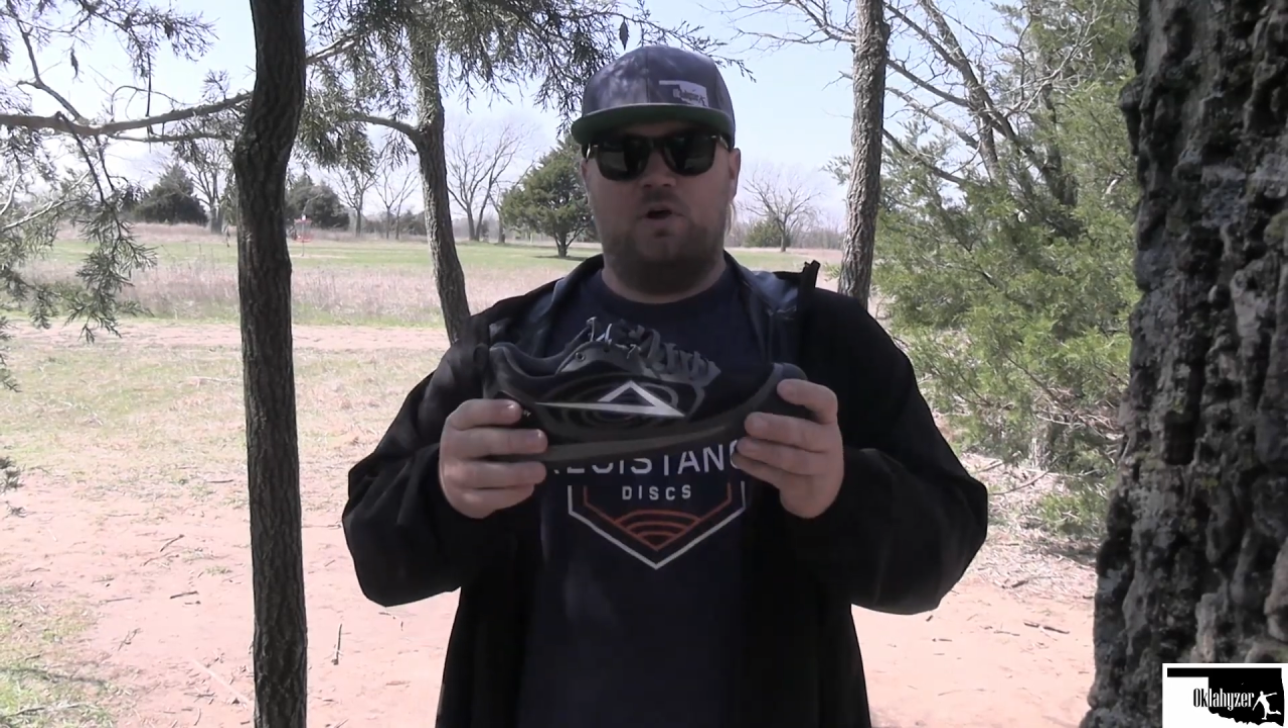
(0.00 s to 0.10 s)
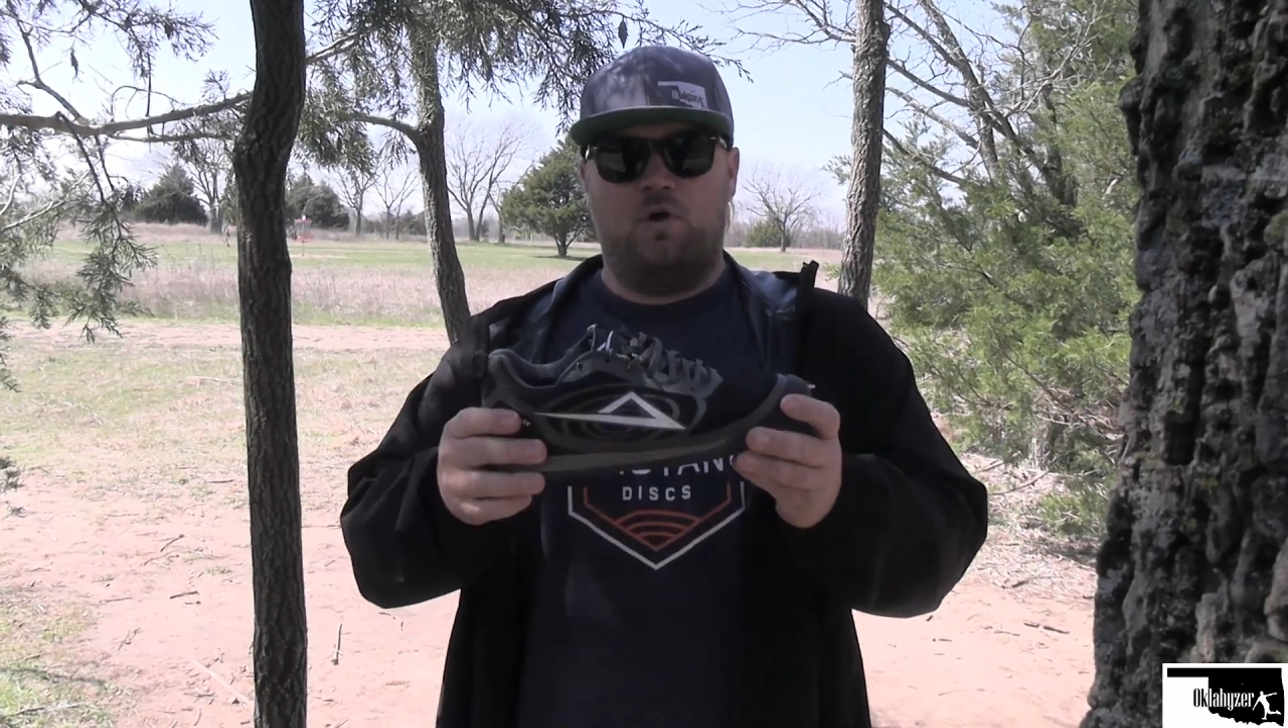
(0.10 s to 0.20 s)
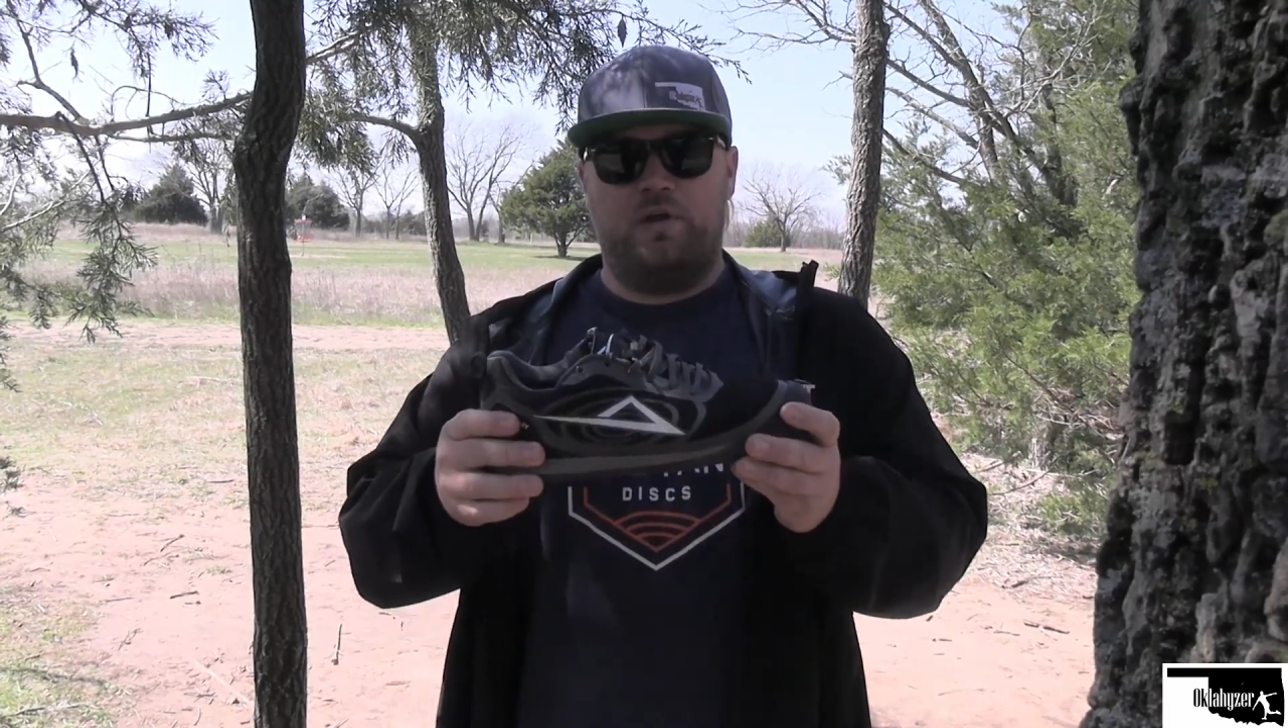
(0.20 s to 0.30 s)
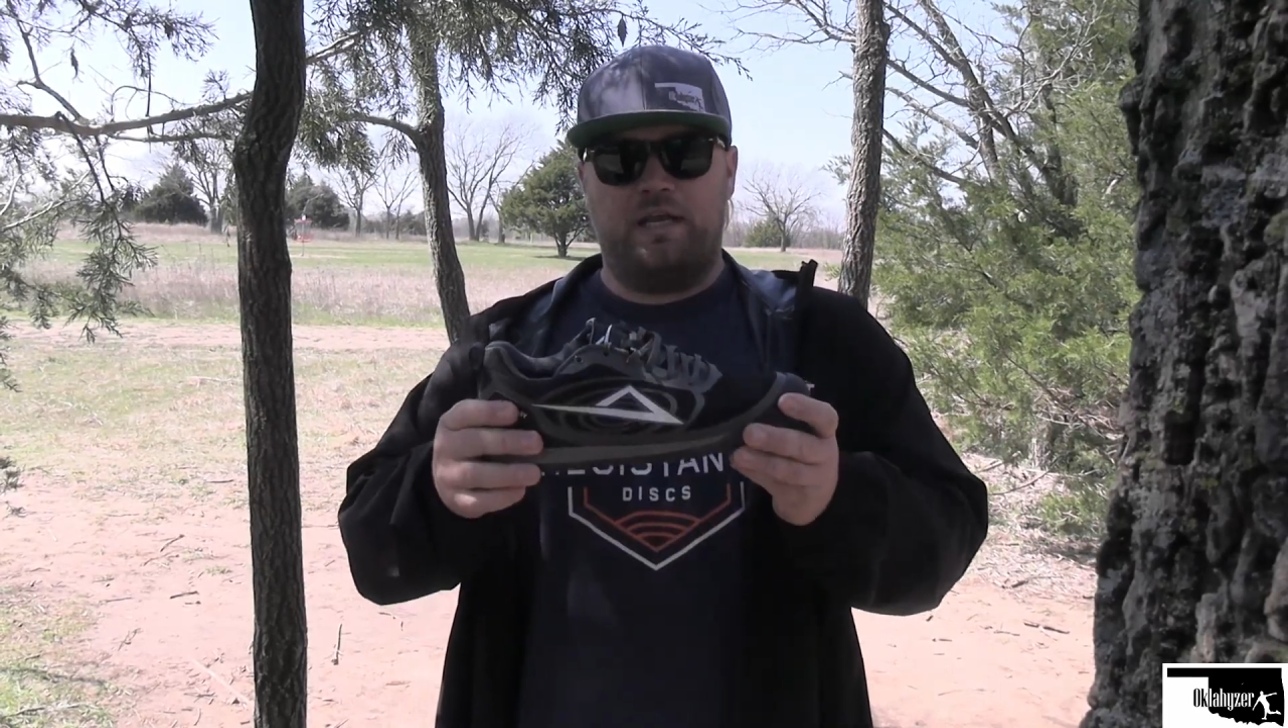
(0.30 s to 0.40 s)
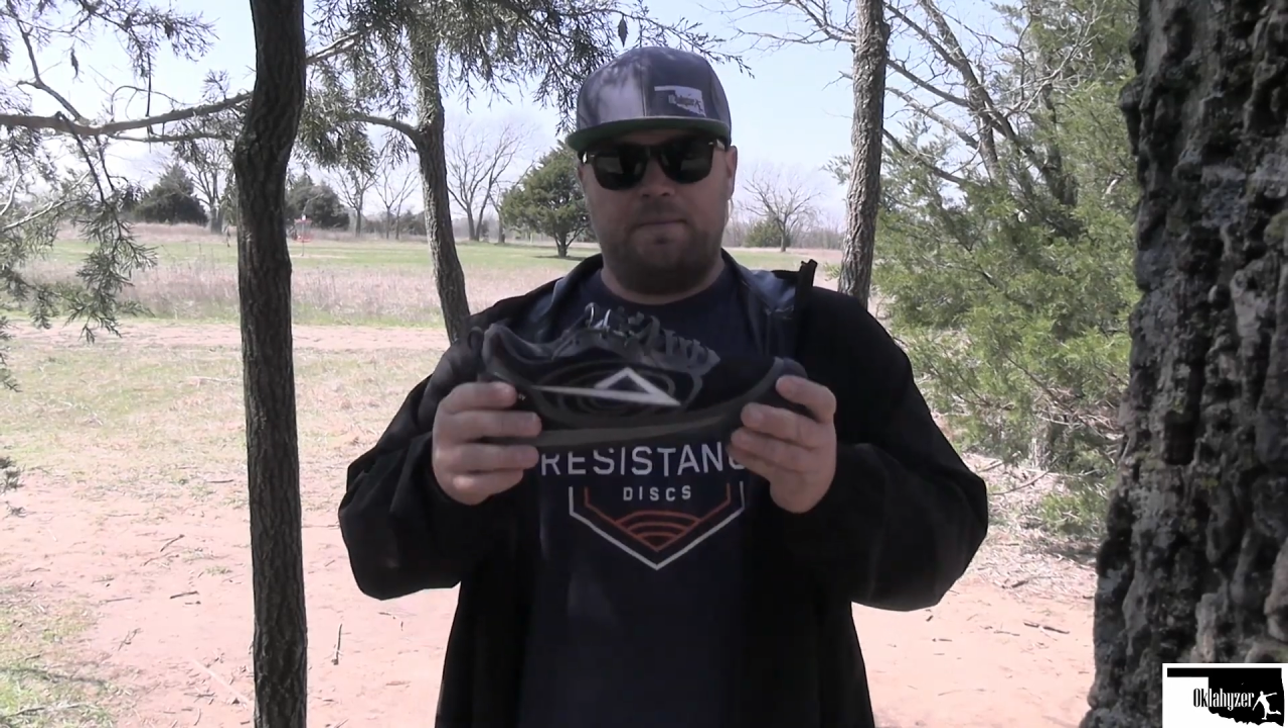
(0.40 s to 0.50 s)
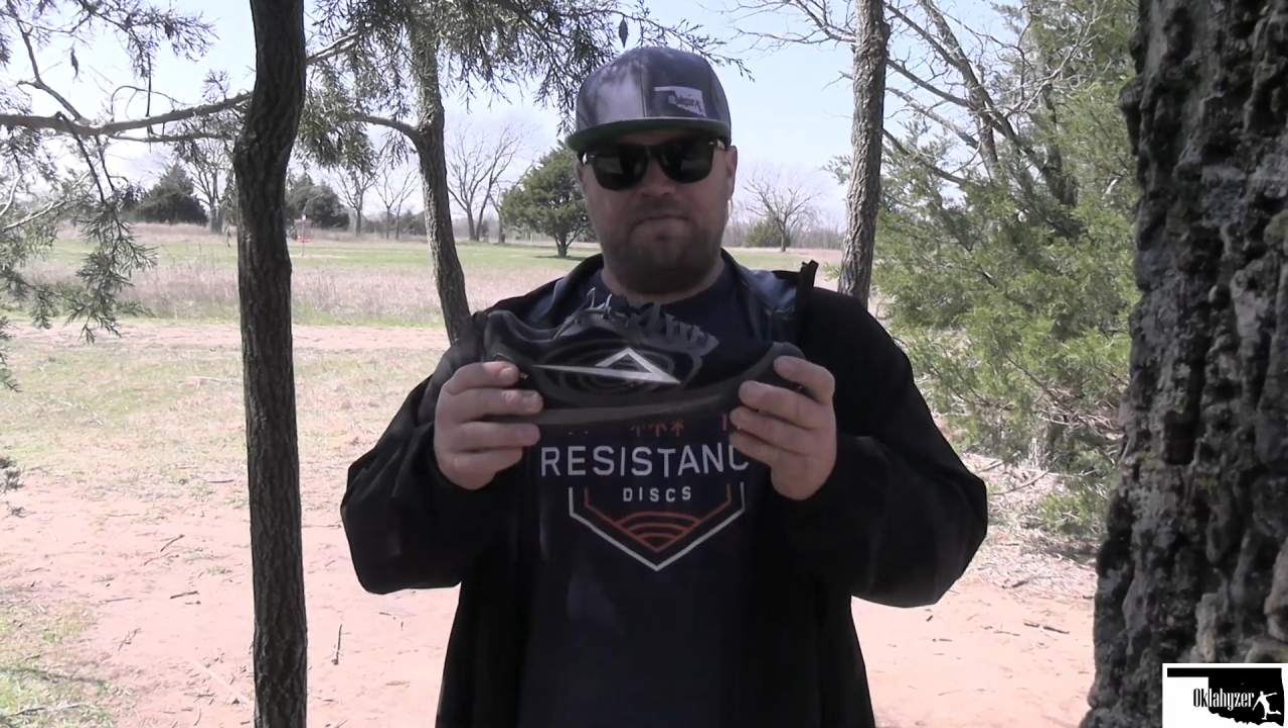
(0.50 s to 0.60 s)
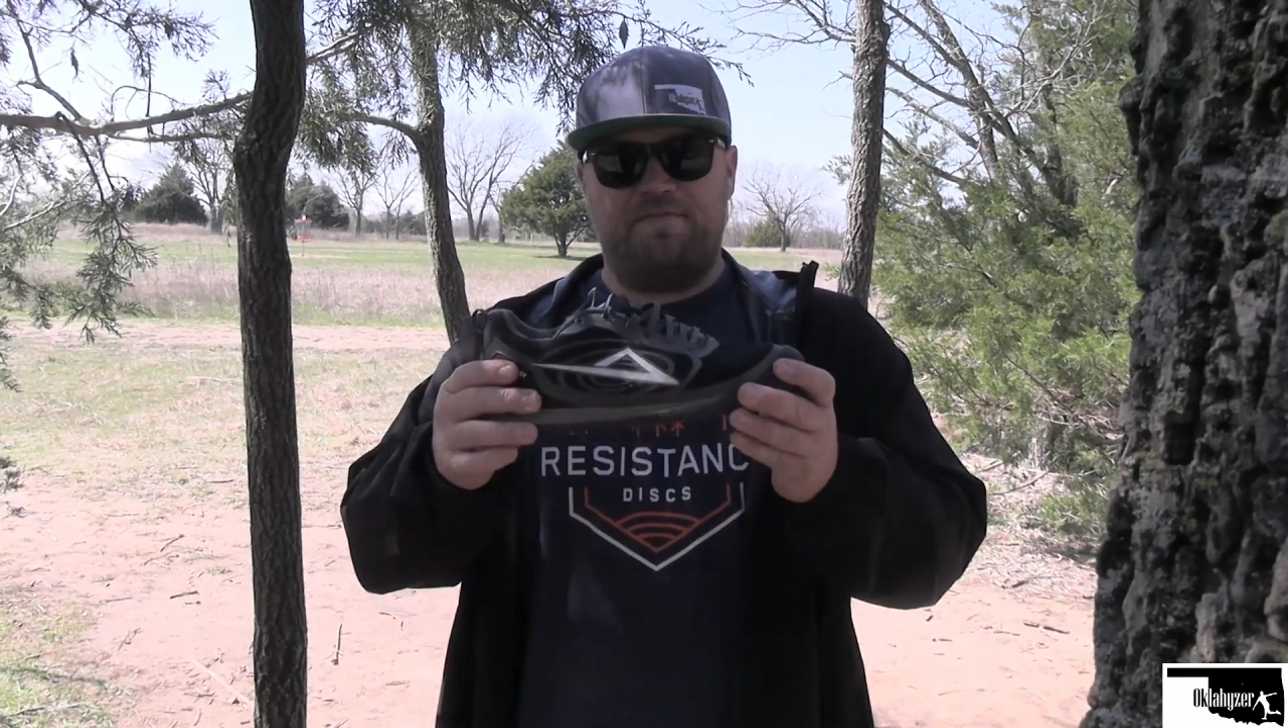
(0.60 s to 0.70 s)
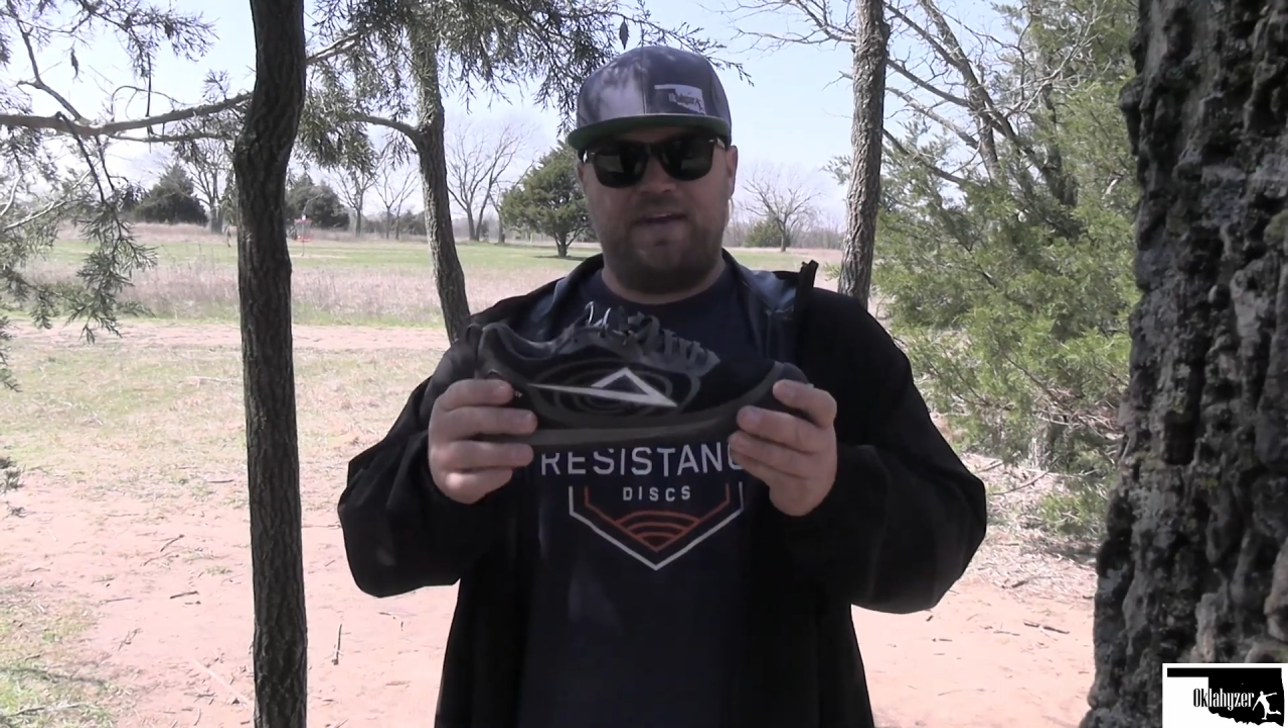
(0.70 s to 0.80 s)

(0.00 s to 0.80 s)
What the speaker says: holding up